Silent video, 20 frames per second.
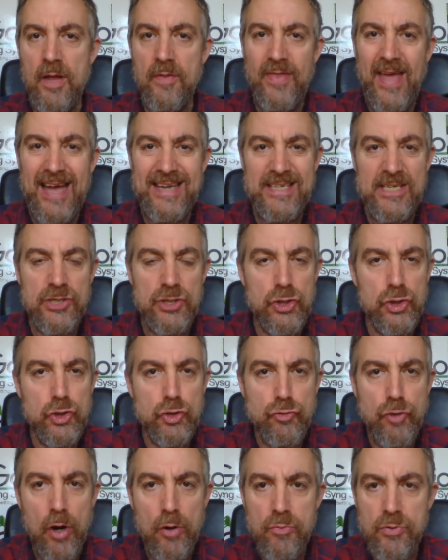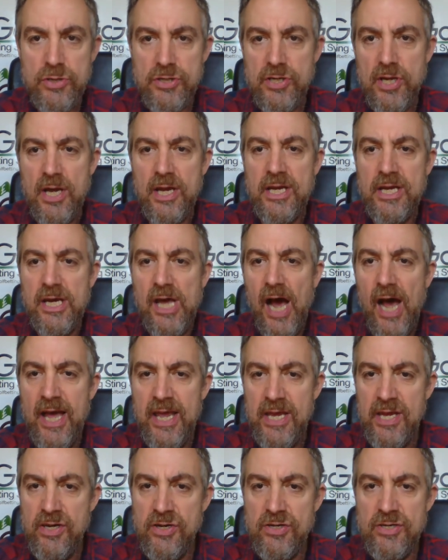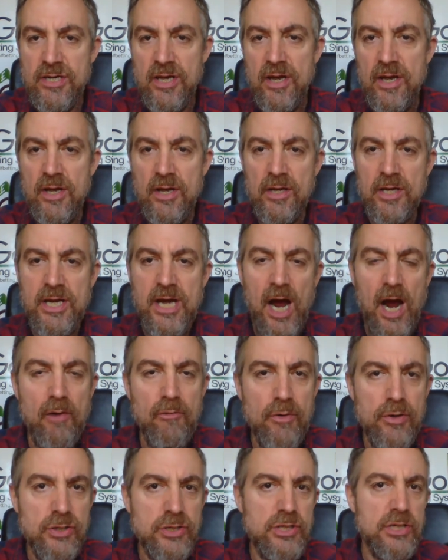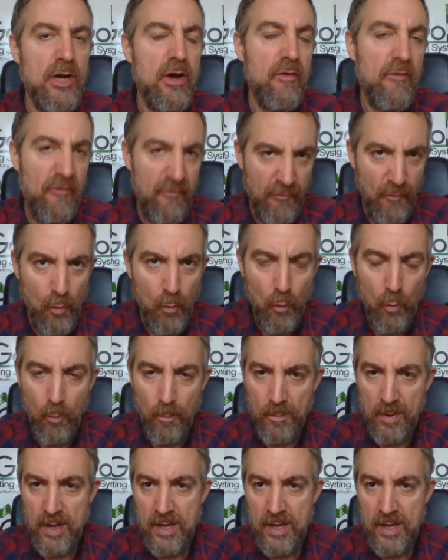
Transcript: That is strokes gained current form.